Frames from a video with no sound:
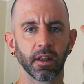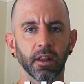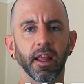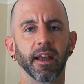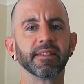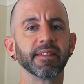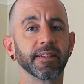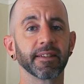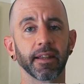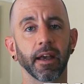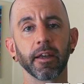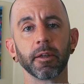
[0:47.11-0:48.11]
license
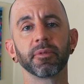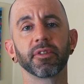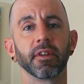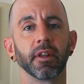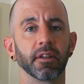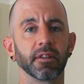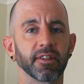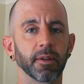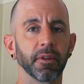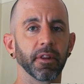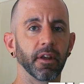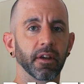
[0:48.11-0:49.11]
types and some
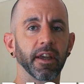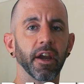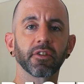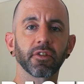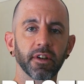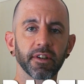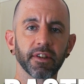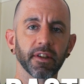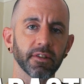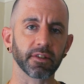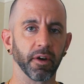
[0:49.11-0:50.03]
of the characteristics.